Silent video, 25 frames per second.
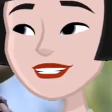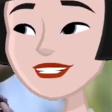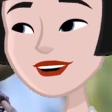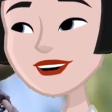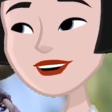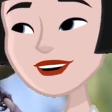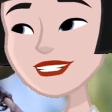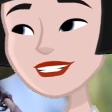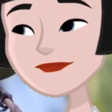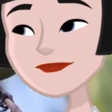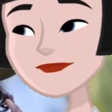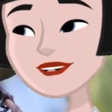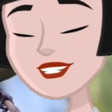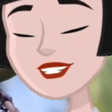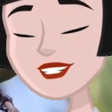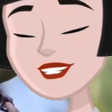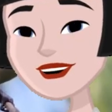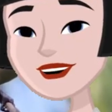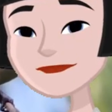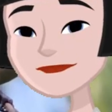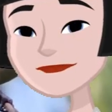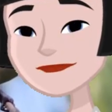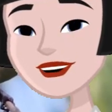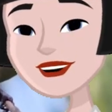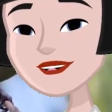Three
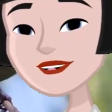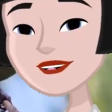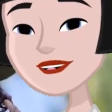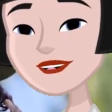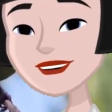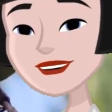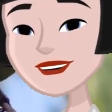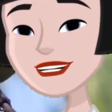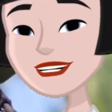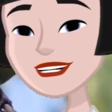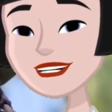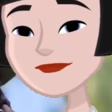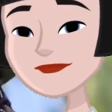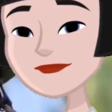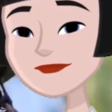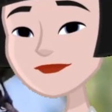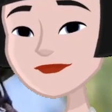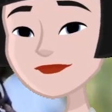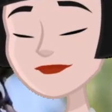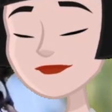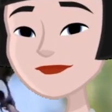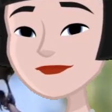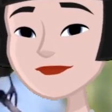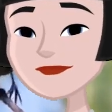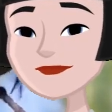little birds.
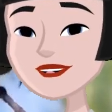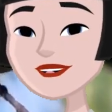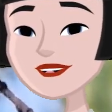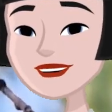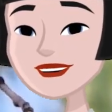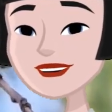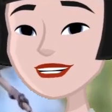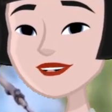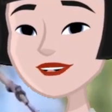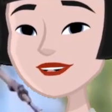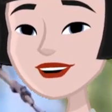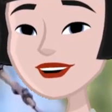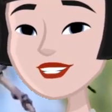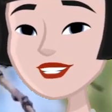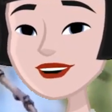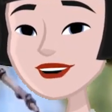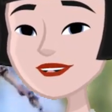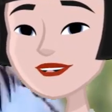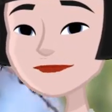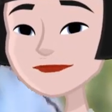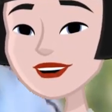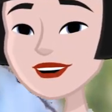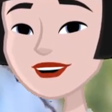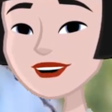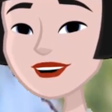
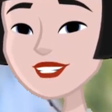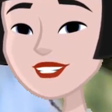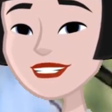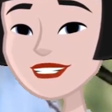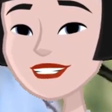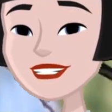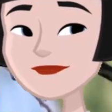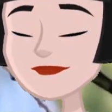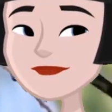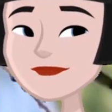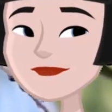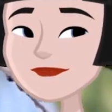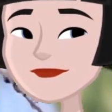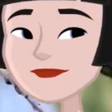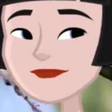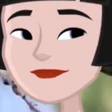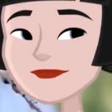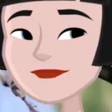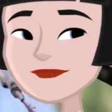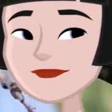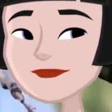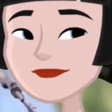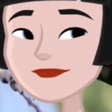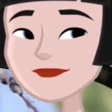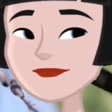Learning
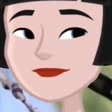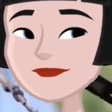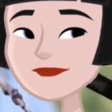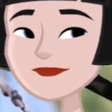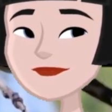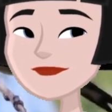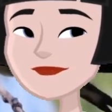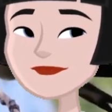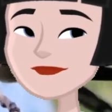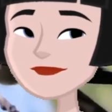number 4.